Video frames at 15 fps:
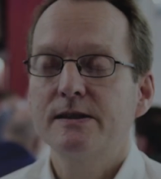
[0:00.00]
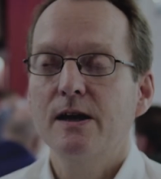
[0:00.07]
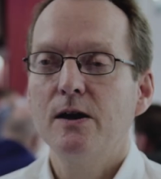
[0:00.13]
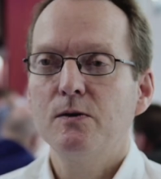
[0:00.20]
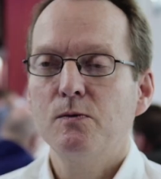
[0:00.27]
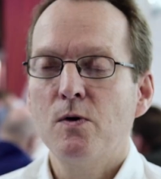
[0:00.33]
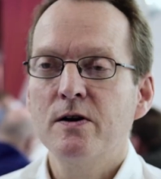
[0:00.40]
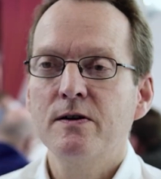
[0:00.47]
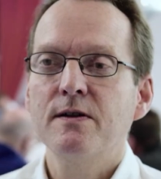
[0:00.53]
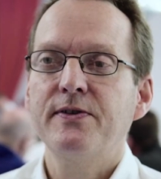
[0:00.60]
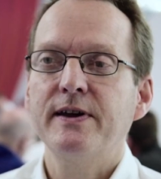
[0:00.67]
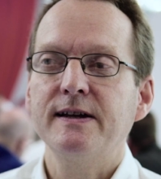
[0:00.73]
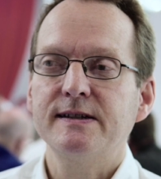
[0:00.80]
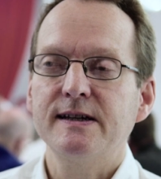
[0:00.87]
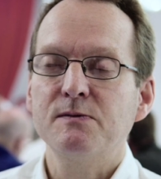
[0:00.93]
So one of the
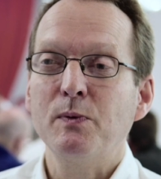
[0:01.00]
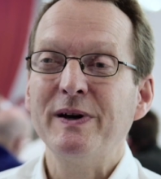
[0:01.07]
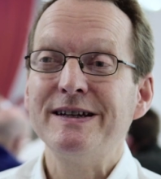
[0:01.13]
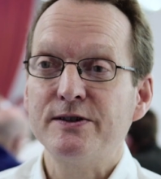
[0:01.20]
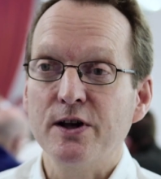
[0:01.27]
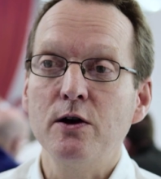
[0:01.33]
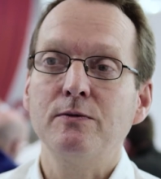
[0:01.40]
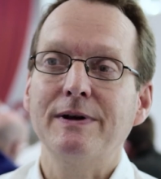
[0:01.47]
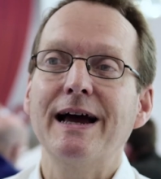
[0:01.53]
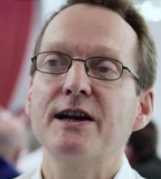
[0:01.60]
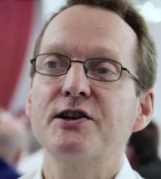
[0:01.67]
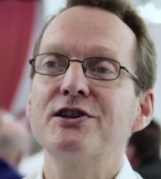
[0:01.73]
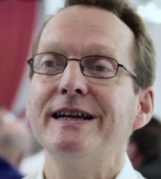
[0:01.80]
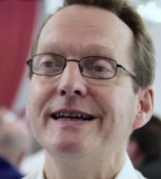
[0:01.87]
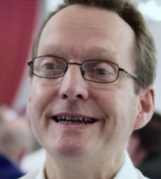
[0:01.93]
things is we don't
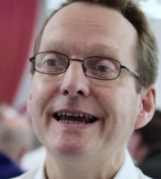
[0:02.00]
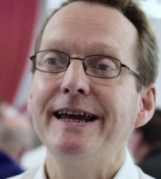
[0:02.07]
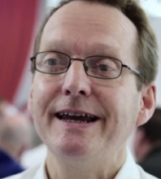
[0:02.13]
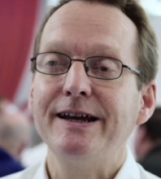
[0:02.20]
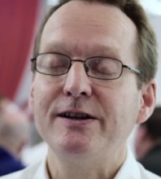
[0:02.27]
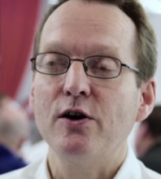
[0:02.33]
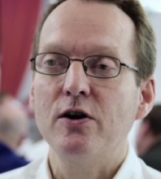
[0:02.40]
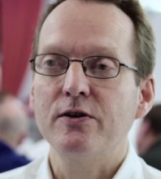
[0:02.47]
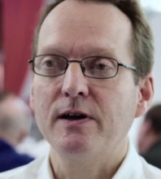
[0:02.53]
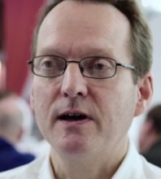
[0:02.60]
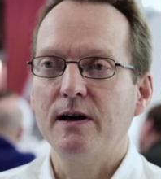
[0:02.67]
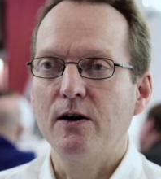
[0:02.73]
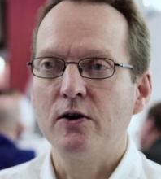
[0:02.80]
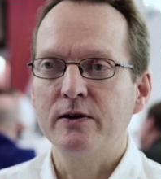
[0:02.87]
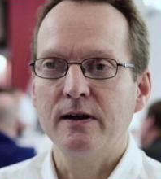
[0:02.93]
actually need on
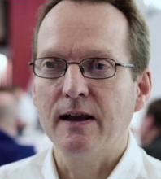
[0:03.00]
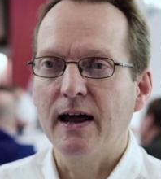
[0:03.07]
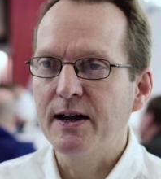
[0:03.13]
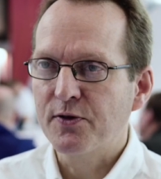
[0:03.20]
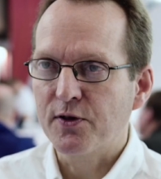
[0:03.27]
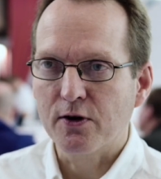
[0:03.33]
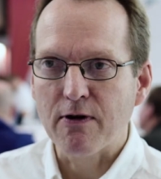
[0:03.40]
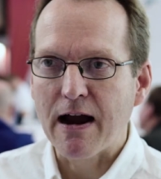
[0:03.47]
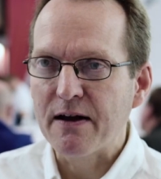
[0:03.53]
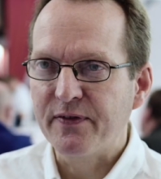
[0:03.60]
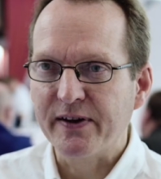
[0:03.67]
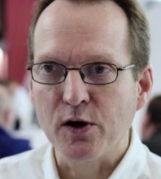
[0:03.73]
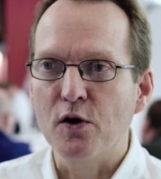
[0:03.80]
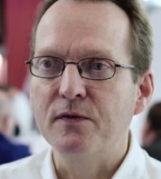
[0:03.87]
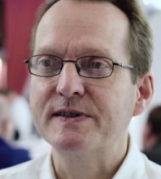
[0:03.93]
a, on a
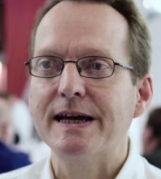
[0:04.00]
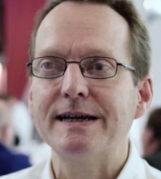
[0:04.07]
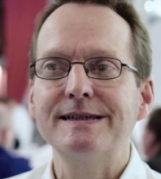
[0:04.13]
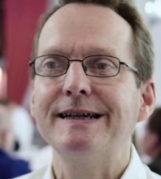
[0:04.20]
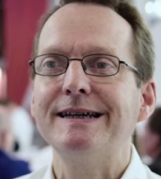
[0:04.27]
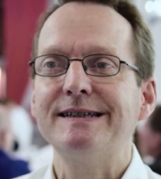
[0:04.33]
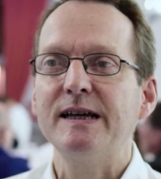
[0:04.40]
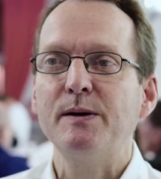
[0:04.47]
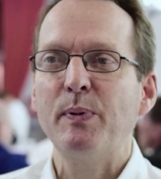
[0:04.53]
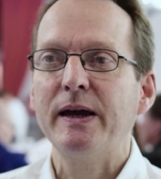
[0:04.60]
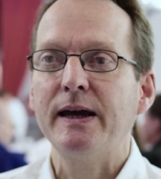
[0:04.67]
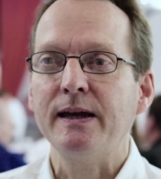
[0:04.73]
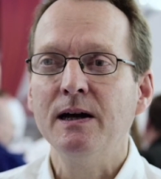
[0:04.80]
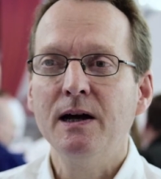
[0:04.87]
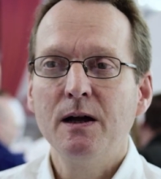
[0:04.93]
lithographic offset
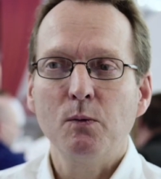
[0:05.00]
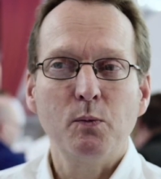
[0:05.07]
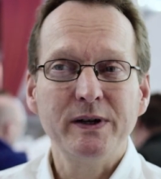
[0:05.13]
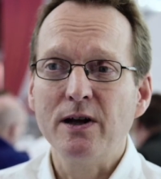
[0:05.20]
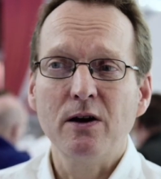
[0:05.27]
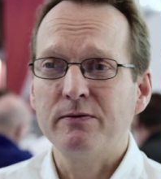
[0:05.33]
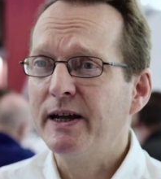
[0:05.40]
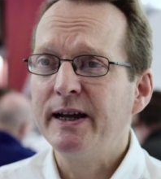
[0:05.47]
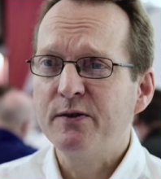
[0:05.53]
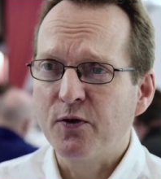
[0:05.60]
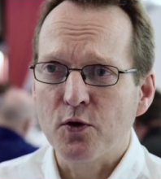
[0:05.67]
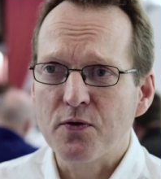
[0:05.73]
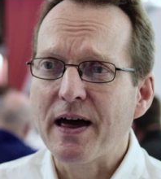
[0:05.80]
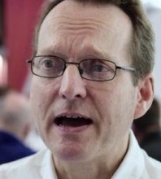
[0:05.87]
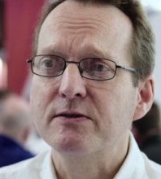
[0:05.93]
CTP, we don't need
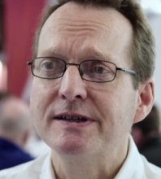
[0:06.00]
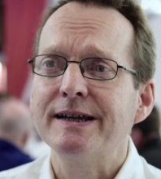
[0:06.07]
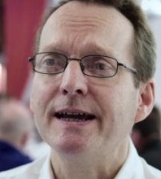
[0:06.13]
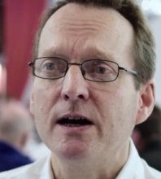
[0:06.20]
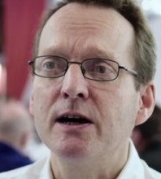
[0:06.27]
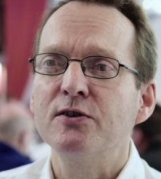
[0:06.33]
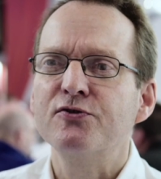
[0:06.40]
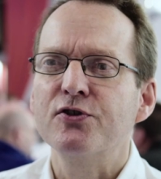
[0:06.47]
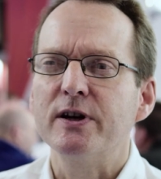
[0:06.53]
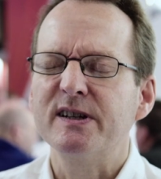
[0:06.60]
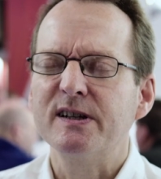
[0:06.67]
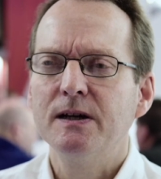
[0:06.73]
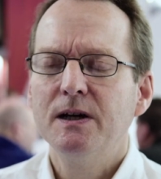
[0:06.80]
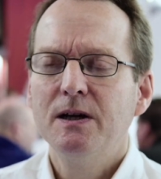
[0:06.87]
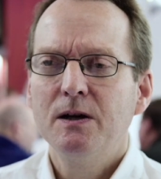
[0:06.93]

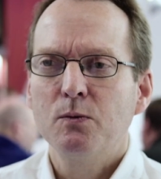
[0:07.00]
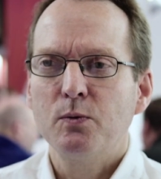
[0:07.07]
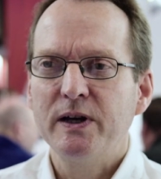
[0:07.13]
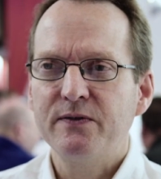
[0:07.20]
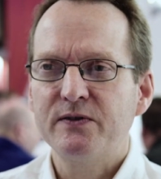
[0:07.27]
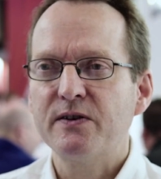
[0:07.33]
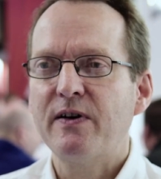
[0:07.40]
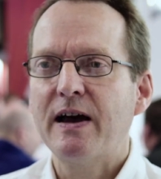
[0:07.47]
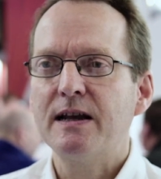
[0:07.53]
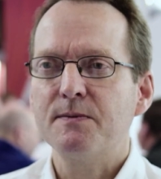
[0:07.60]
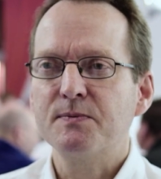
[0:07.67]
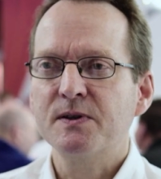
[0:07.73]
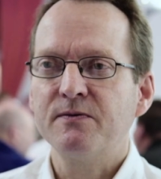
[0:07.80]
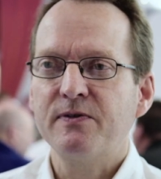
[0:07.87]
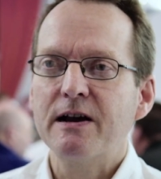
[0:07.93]
4,800. We've
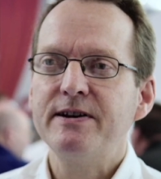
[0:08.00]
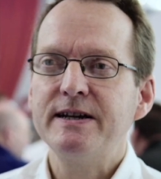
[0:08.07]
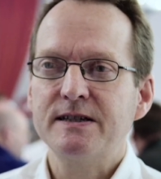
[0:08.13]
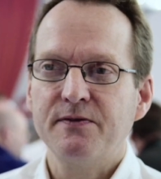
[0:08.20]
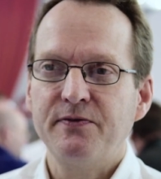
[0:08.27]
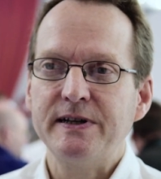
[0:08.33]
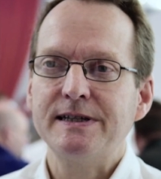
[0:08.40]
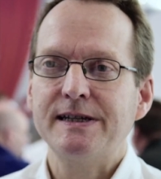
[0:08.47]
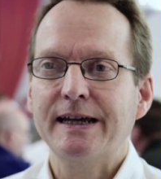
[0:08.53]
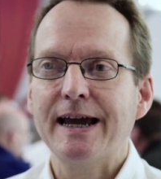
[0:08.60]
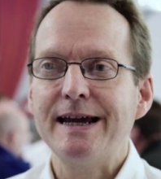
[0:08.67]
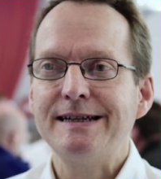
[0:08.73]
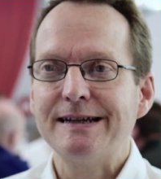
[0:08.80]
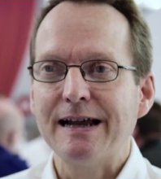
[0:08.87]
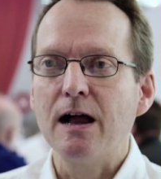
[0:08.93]
developed some very
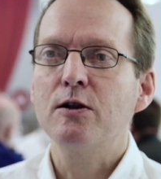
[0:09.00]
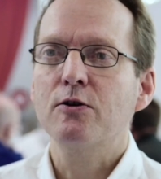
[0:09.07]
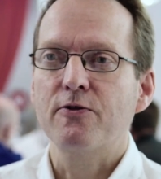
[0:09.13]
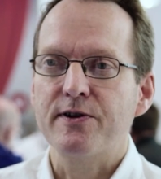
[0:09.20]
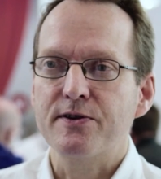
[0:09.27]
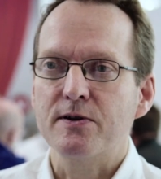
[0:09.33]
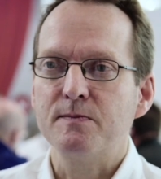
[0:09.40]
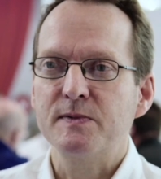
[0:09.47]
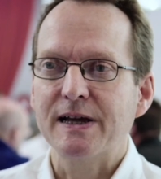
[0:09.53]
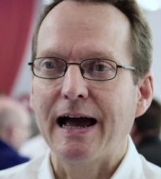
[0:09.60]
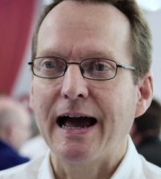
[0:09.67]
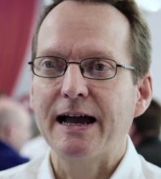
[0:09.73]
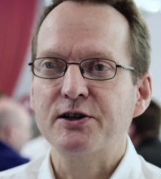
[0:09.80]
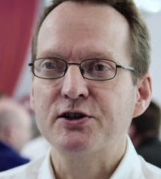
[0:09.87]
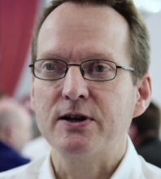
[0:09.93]
sophisticated algorithms that
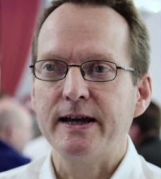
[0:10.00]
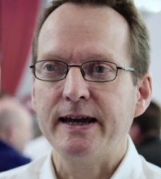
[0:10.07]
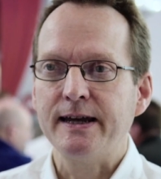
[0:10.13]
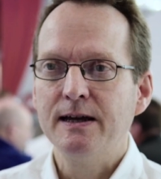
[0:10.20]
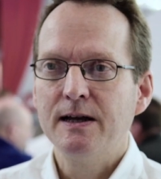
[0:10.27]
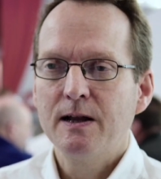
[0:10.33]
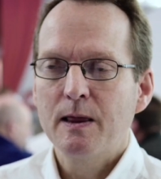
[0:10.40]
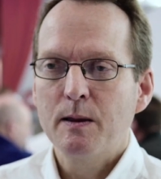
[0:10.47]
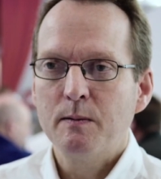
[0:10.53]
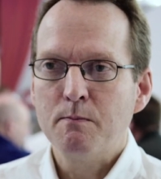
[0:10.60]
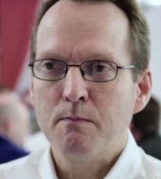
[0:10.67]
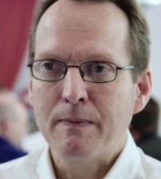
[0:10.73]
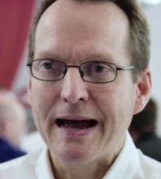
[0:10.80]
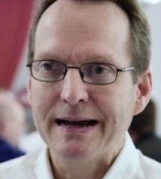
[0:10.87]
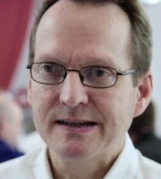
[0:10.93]
actually
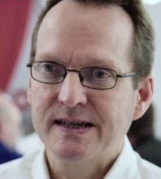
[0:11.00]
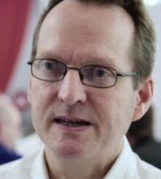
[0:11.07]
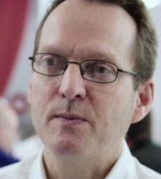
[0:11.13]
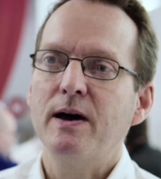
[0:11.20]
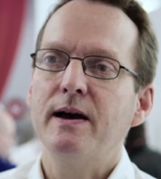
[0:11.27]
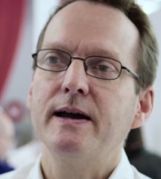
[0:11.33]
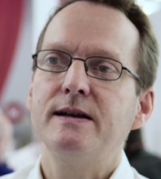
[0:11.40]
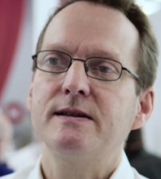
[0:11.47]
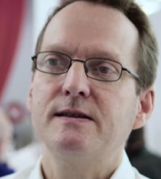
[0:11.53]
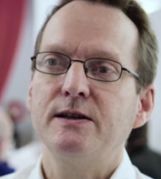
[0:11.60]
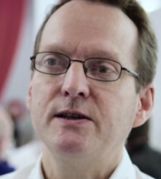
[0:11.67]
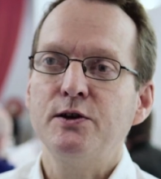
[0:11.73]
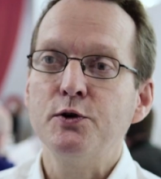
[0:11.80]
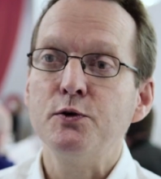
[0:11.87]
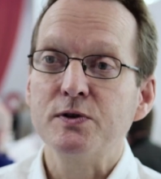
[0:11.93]
maximize
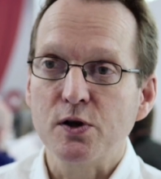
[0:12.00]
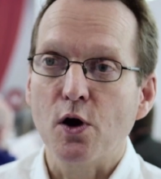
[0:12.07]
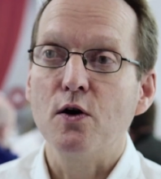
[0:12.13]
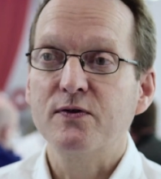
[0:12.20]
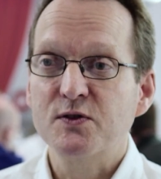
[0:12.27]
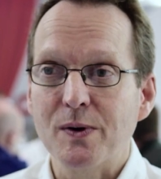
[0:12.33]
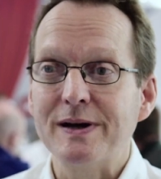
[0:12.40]
the use of